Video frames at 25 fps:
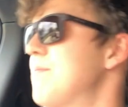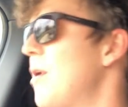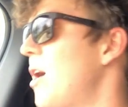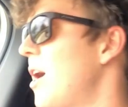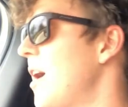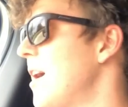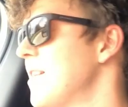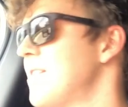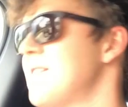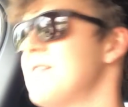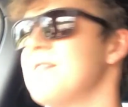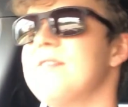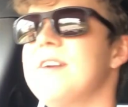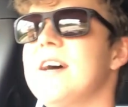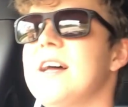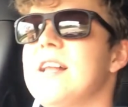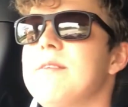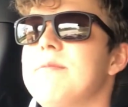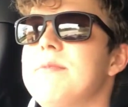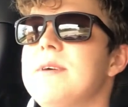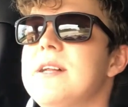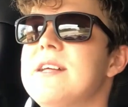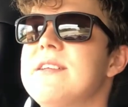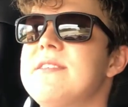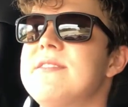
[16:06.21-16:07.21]
parts
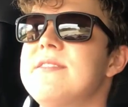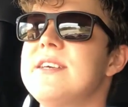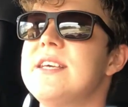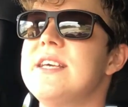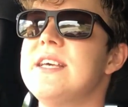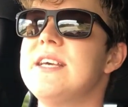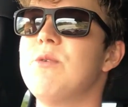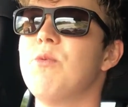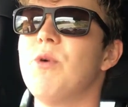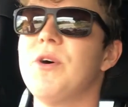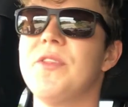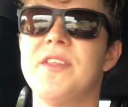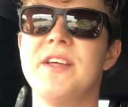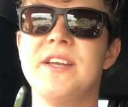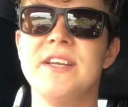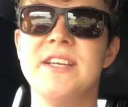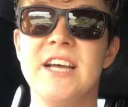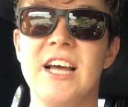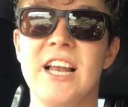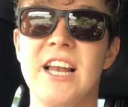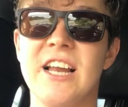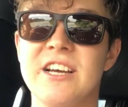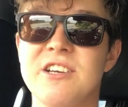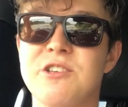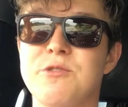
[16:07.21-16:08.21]
availability, what the
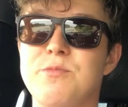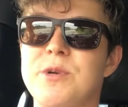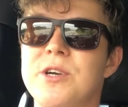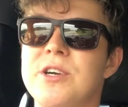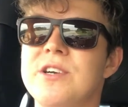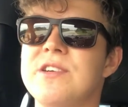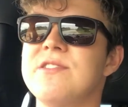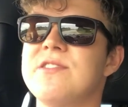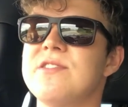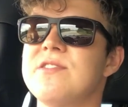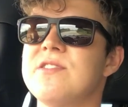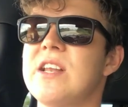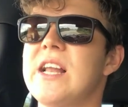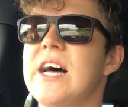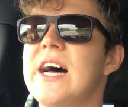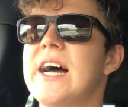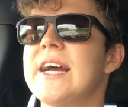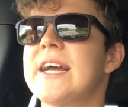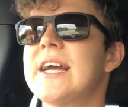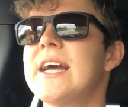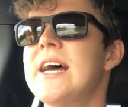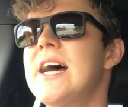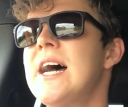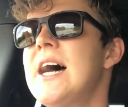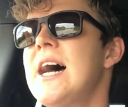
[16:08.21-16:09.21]
dealer experience is
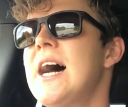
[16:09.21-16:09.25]
like.